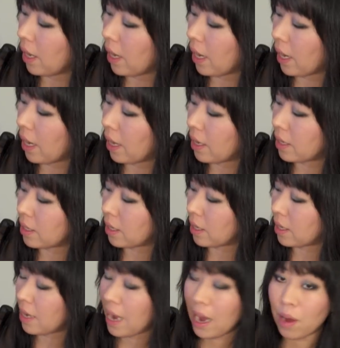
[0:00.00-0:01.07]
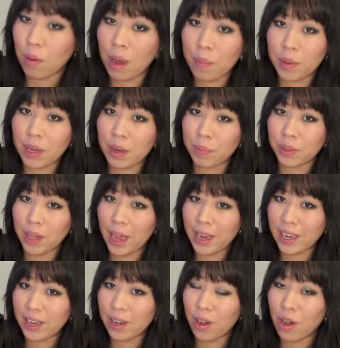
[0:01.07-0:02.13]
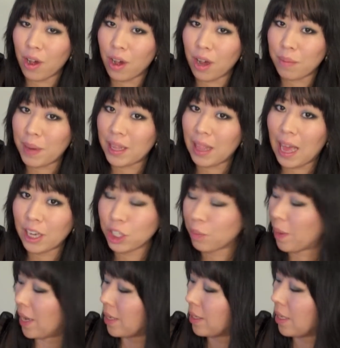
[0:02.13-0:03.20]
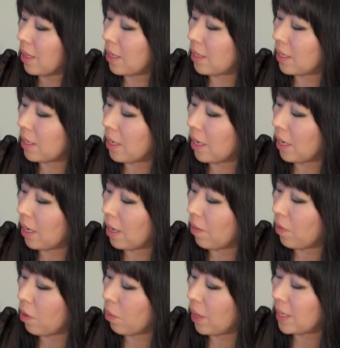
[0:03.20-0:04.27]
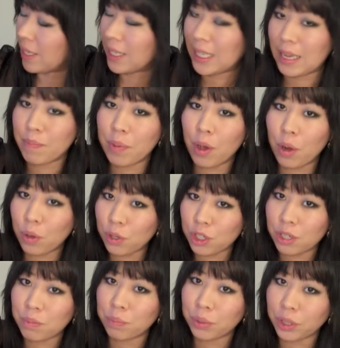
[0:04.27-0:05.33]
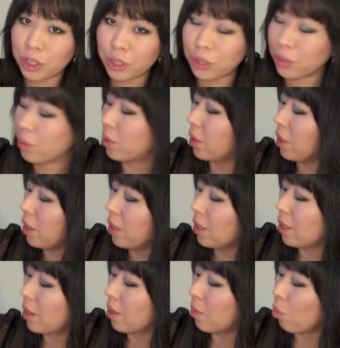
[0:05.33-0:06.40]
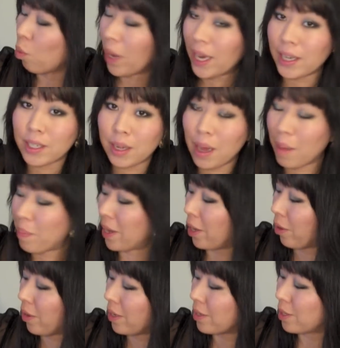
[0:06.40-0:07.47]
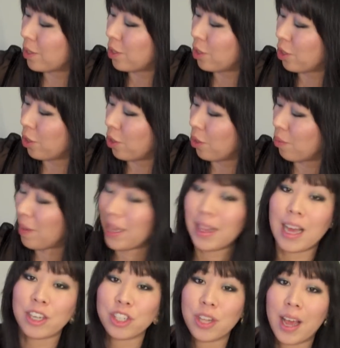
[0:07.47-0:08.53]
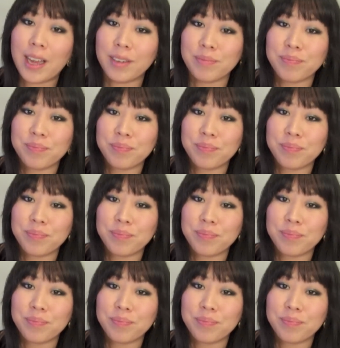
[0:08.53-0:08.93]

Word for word: And now I'm gonna apply it on my lash base and this is gonna give you a deep ocean blue winged appearance to my lash line.